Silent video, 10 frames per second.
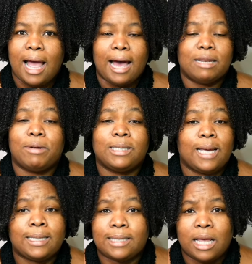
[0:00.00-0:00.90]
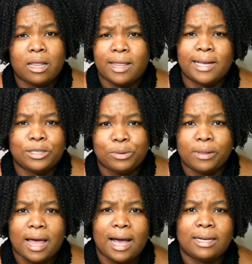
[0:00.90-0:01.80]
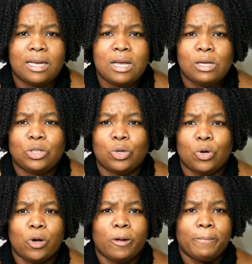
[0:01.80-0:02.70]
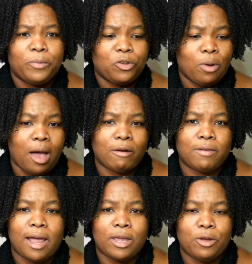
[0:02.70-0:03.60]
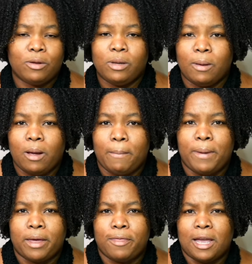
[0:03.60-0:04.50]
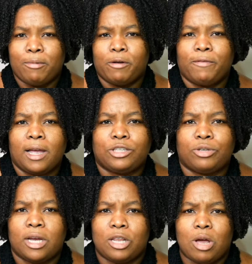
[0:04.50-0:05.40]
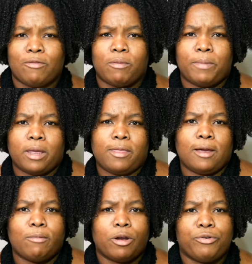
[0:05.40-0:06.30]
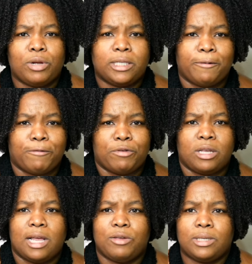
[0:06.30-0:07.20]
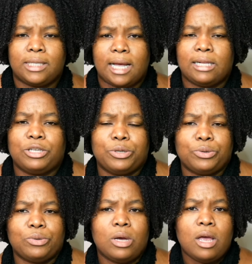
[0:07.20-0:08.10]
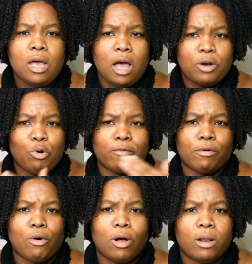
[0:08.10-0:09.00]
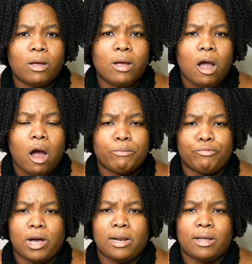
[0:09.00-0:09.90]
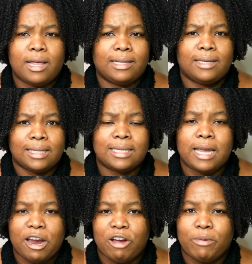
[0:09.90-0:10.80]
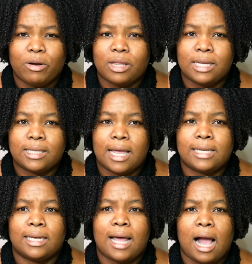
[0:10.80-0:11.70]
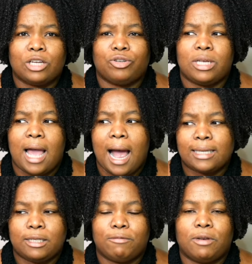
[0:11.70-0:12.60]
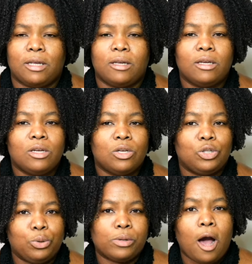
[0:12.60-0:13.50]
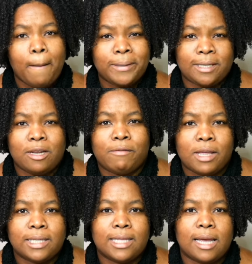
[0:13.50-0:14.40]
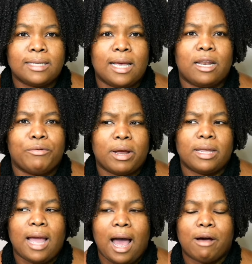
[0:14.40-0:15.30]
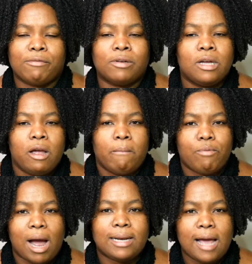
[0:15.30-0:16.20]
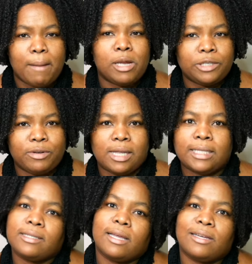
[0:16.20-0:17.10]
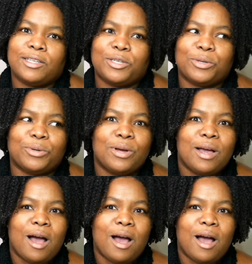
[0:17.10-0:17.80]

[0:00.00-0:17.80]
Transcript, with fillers: Animal testing, they do that. So you have like a big thing about fair trade, you have a big thing about cruelty free, and then you sell to an overall umbrella that doesn't care about these things and actually actively do the opposite of these things and already have brand damage for these things. So